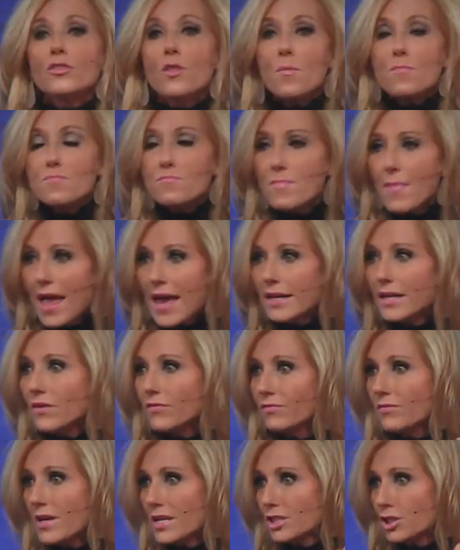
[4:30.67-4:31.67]
the
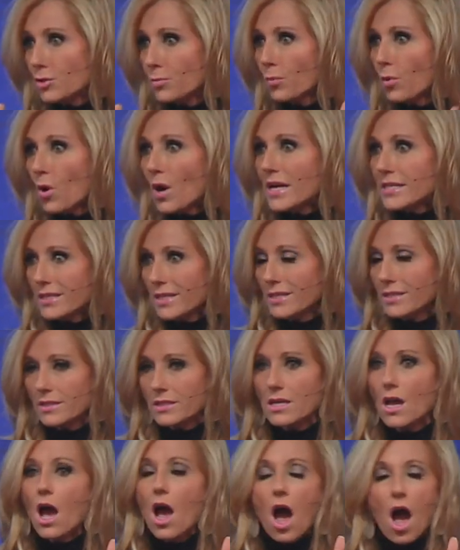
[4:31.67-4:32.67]
manifest presence
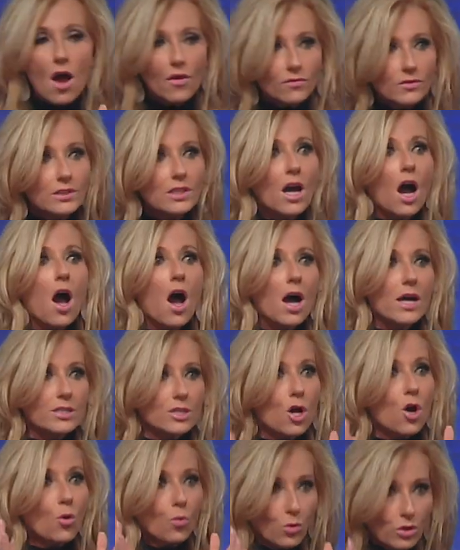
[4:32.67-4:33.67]
of God
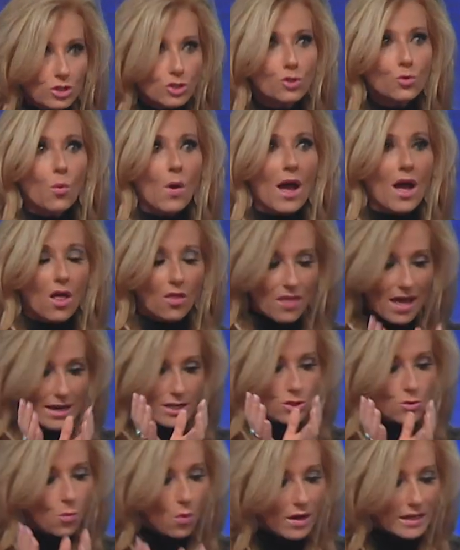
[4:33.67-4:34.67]
would dwell. That
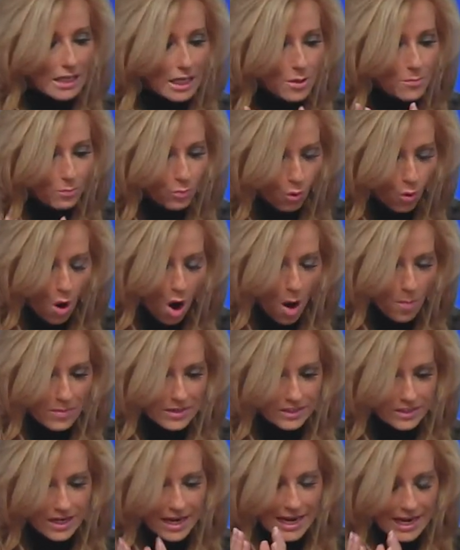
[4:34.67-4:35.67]
is what he
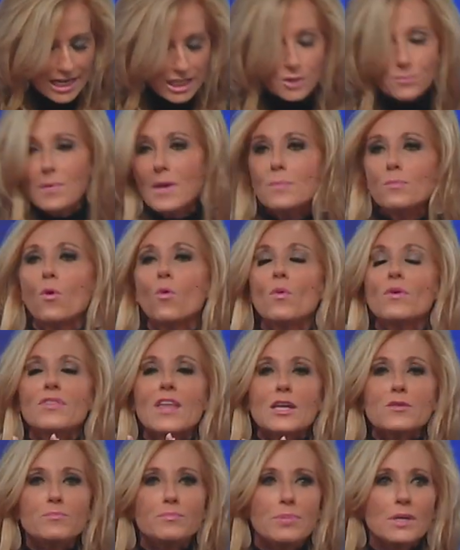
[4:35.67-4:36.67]
promised his people when
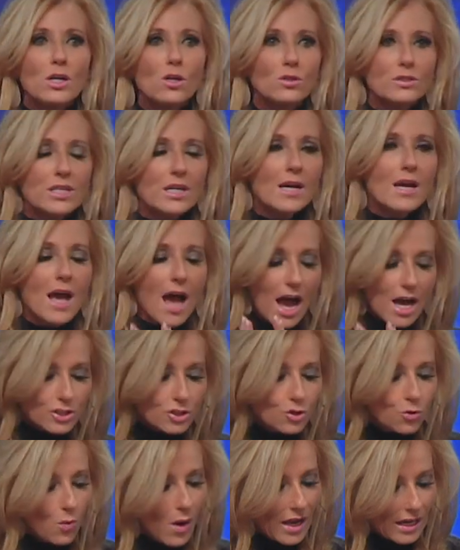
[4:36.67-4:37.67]
they built a
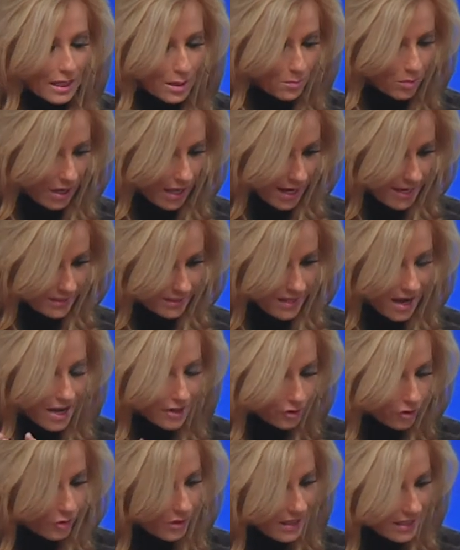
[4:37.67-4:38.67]
dwelling place
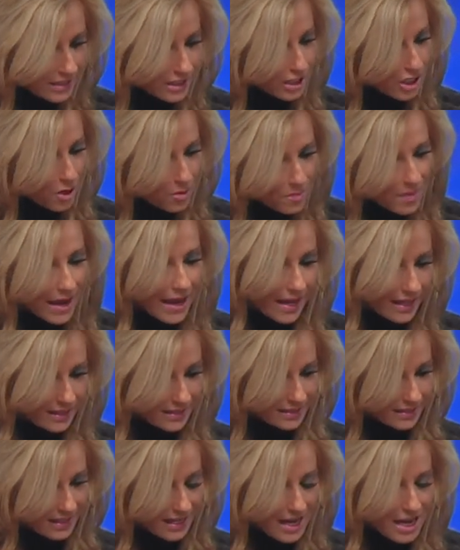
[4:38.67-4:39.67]
under his
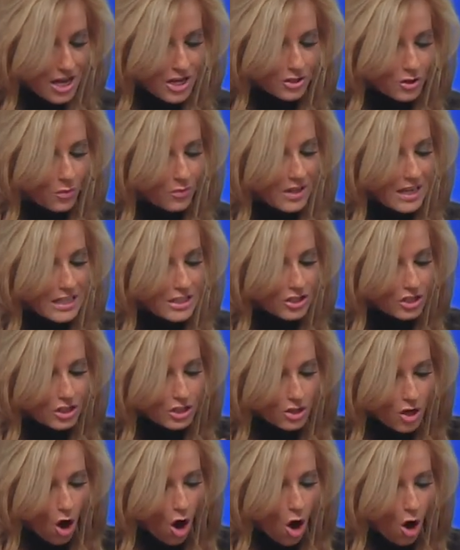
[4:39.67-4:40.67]
command. So these
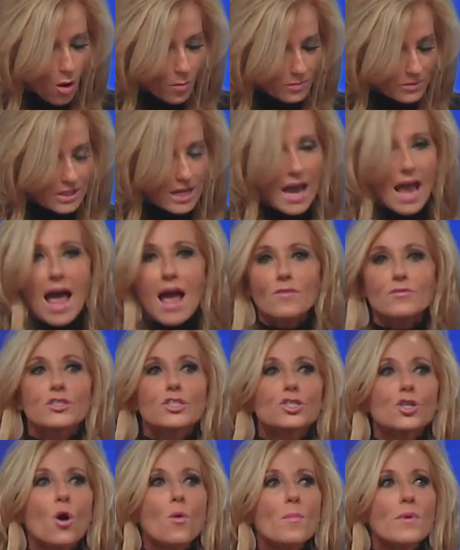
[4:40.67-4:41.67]
psalms have
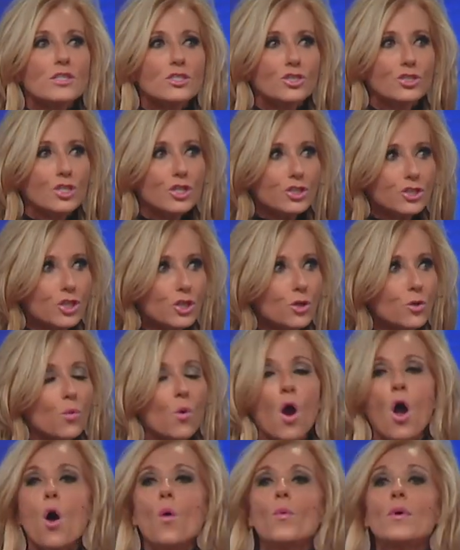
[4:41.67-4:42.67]
so much to do
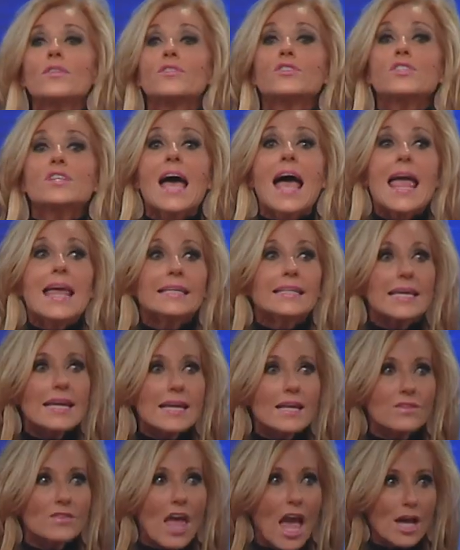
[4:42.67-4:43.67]
with
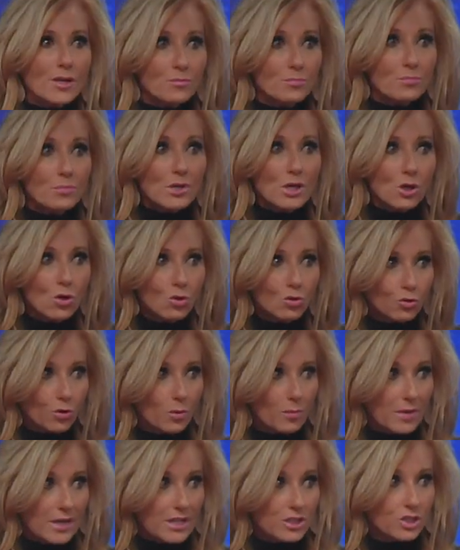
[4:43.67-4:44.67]
taking that
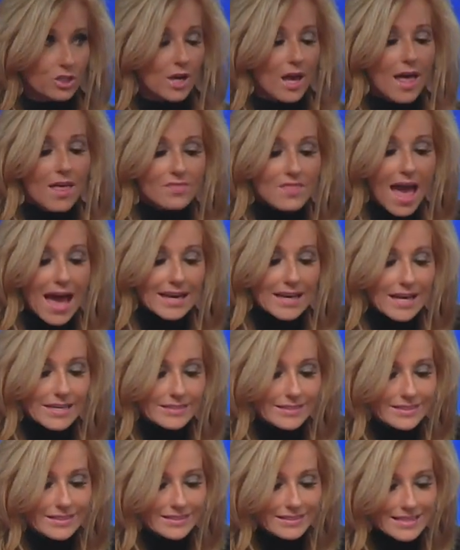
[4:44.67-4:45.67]
pilgrimage, that
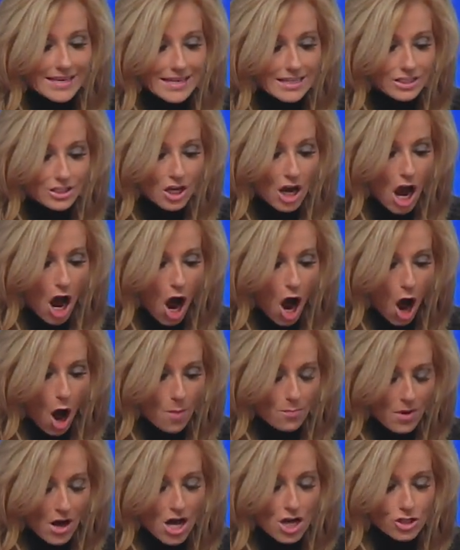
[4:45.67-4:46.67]
ascent
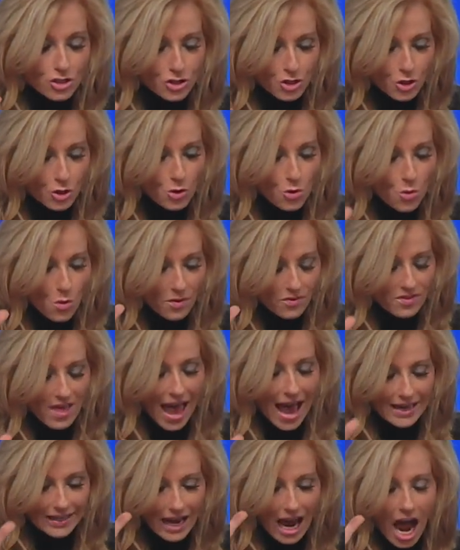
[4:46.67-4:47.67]
up to
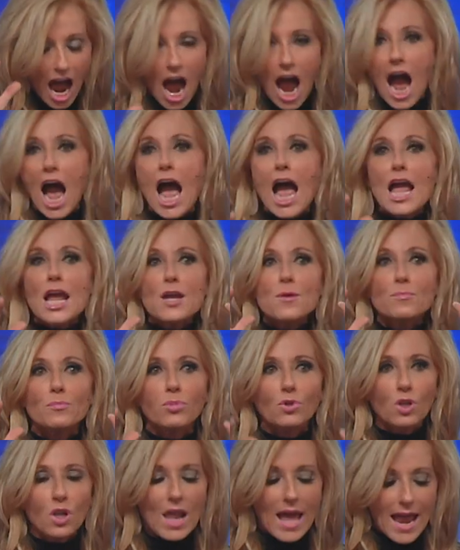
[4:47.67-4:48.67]
that high
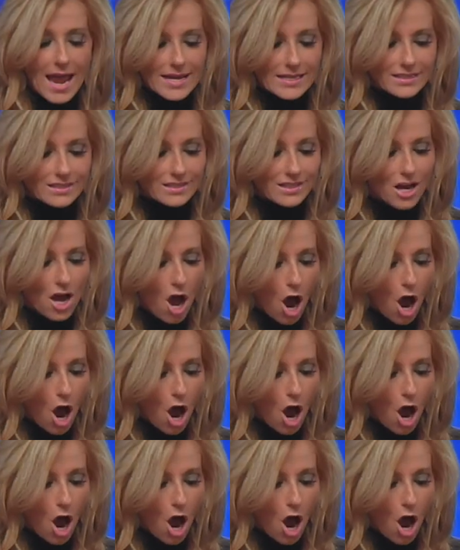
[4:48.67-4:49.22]
place